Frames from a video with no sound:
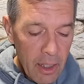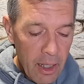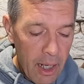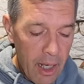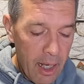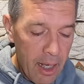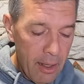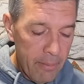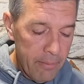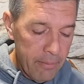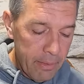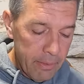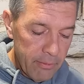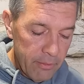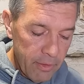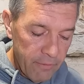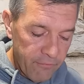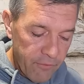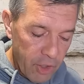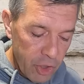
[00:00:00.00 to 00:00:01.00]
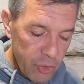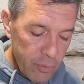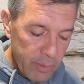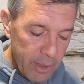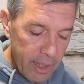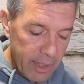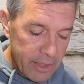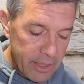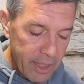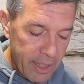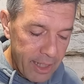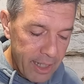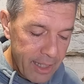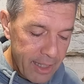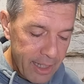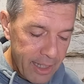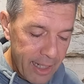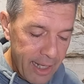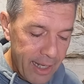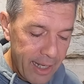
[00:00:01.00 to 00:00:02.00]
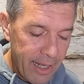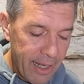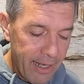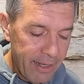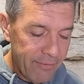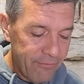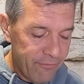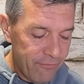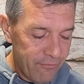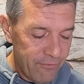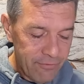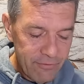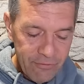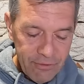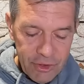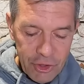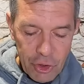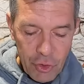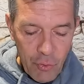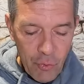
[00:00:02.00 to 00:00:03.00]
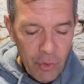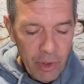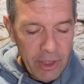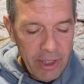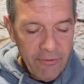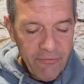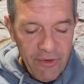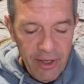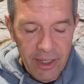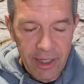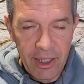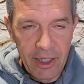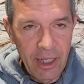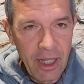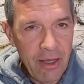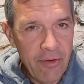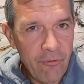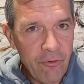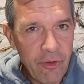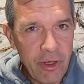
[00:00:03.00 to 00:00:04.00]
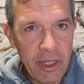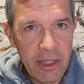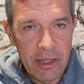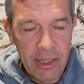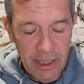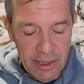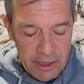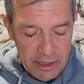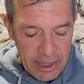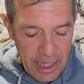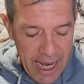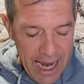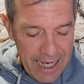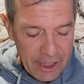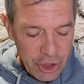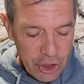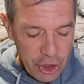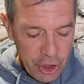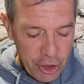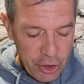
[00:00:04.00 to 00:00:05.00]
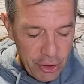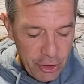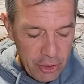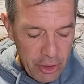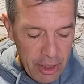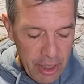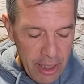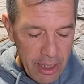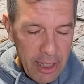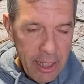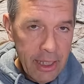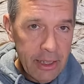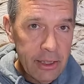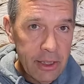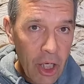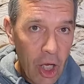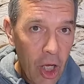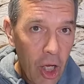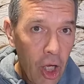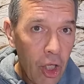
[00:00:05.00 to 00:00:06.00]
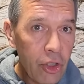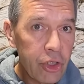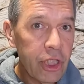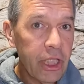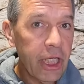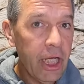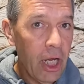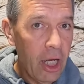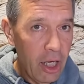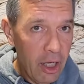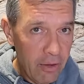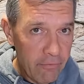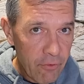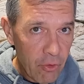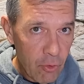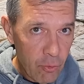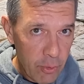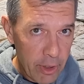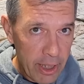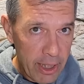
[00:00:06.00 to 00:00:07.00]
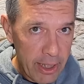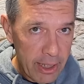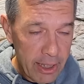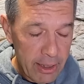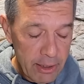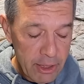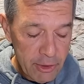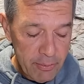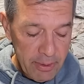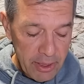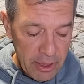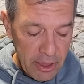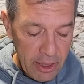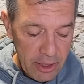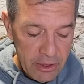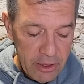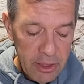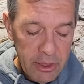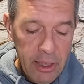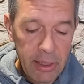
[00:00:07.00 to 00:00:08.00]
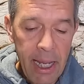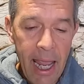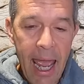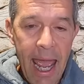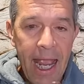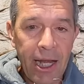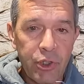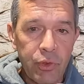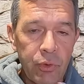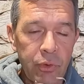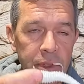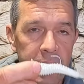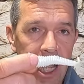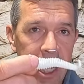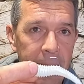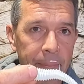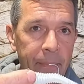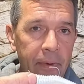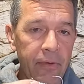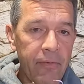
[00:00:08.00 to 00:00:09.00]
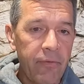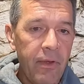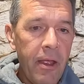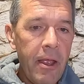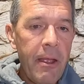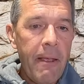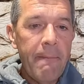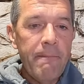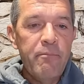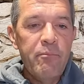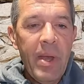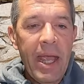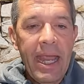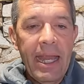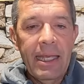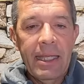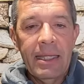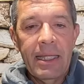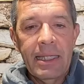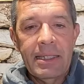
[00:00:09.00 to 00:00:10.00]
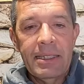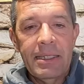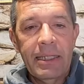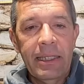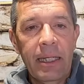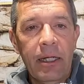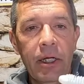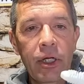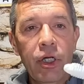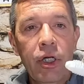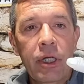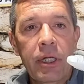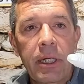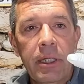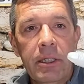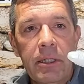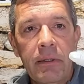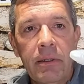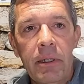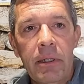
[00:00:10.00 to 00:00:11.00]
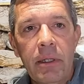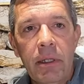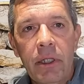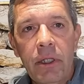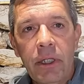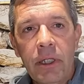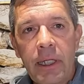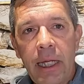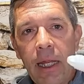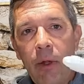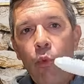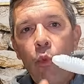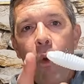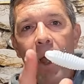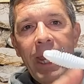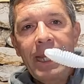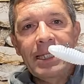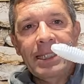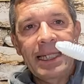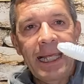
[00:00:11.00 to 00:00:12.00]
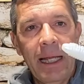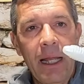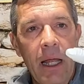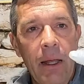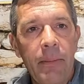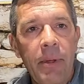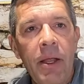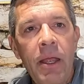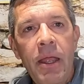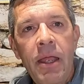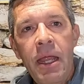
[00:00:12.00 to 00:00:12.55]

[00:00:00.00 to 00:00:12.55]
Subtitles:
The first one I'll tell you that I just really fell in love with this last year is called the hover rig, and it's because of the actual type of bait that's a hook and weight setup.